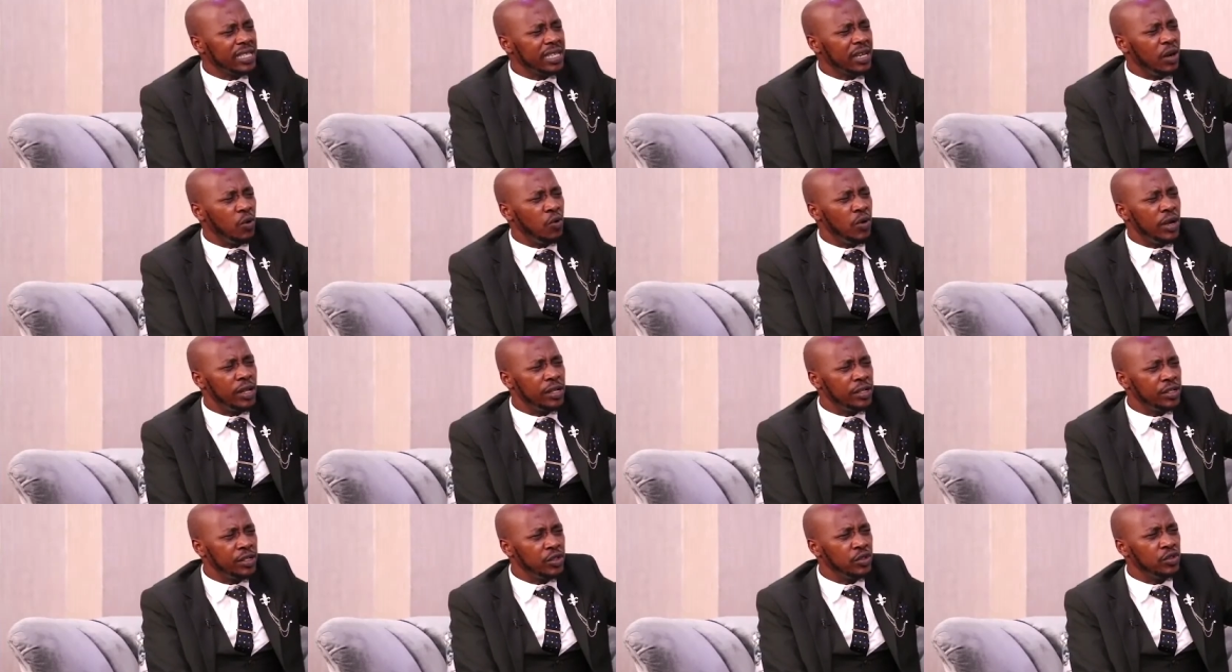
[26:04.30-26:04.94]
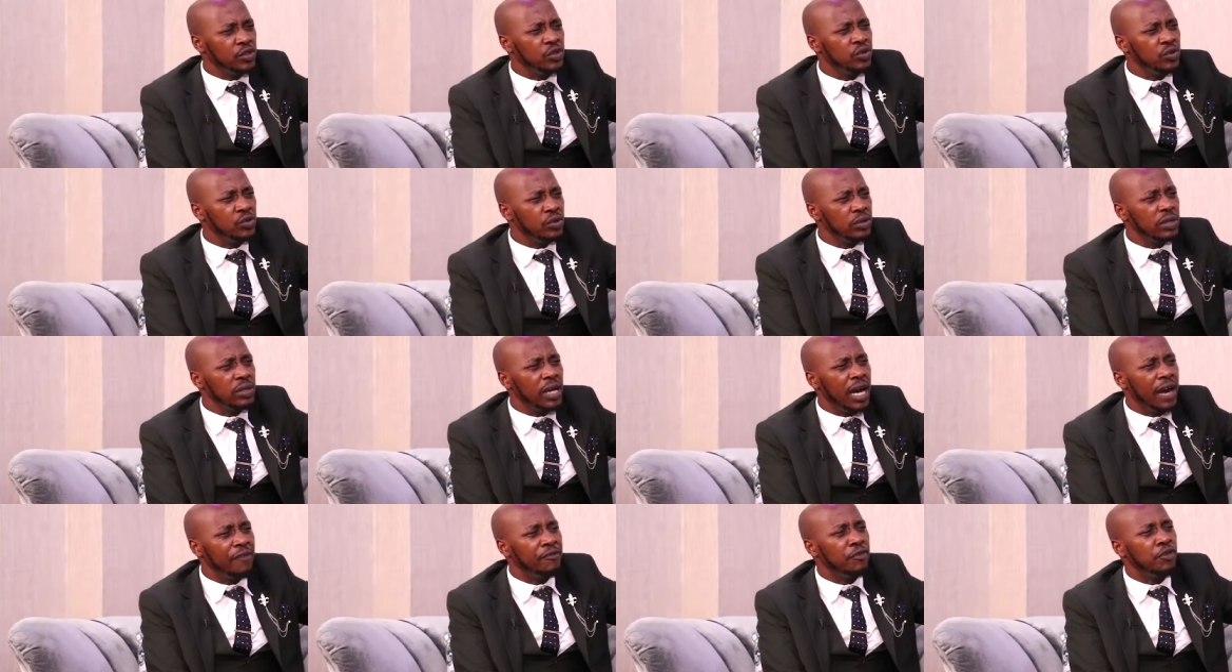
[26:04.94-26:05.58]
that are well-to-do
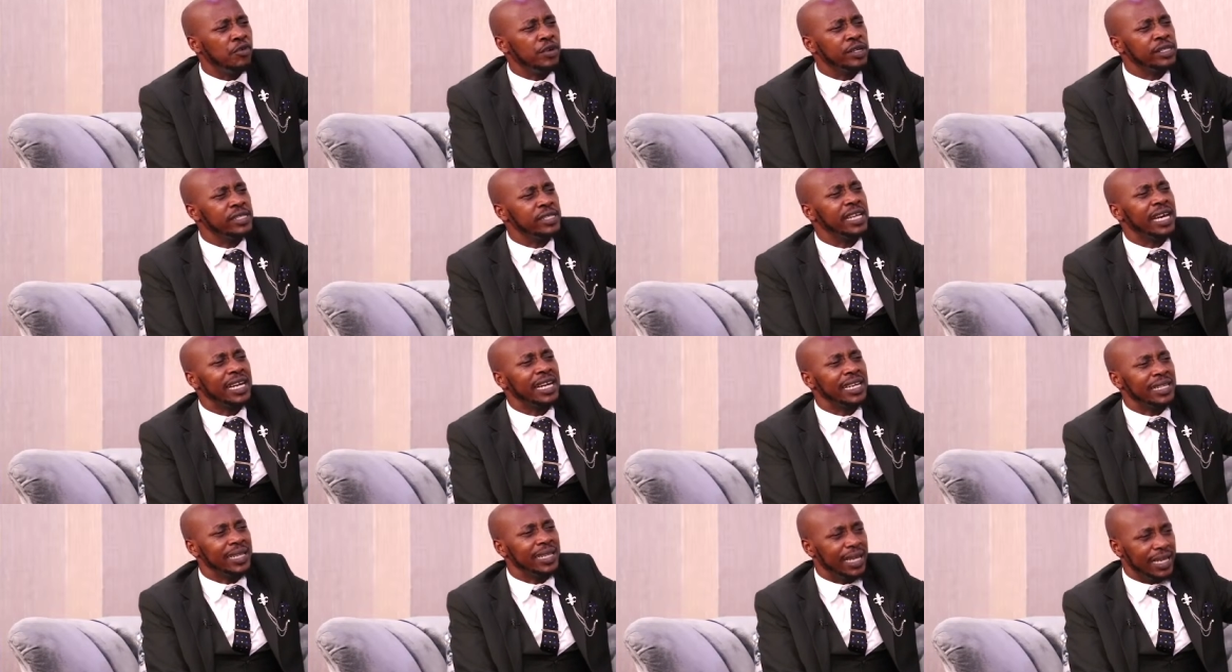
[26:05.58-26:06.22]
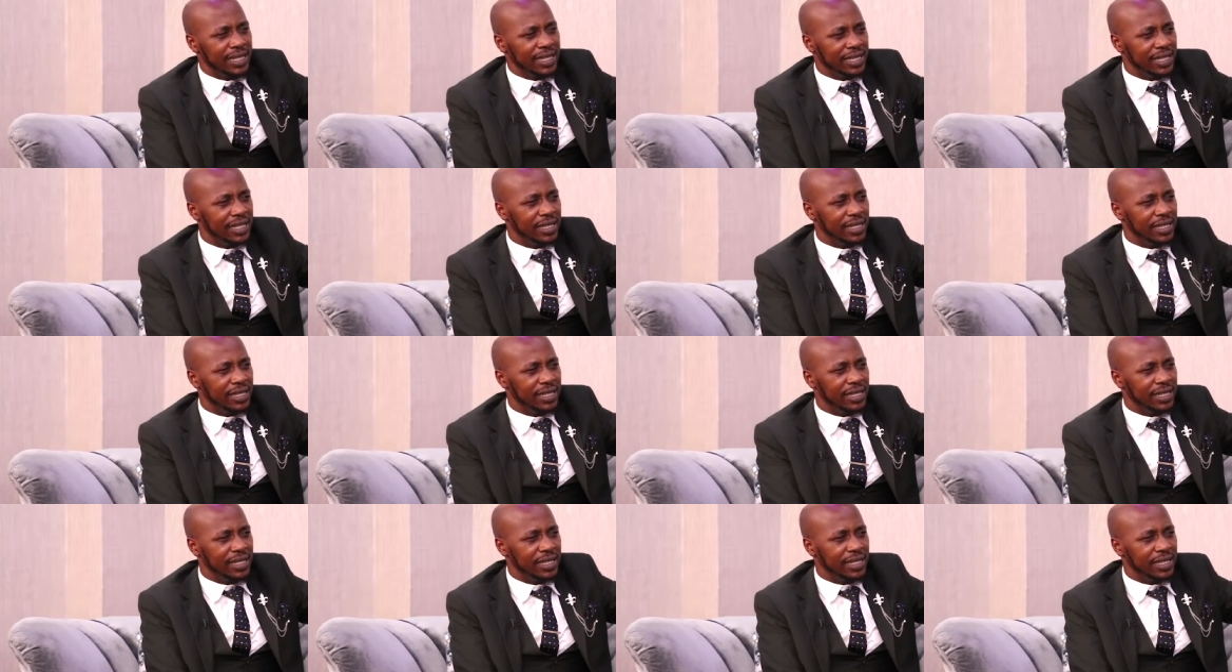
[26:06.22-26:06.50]
have always done that.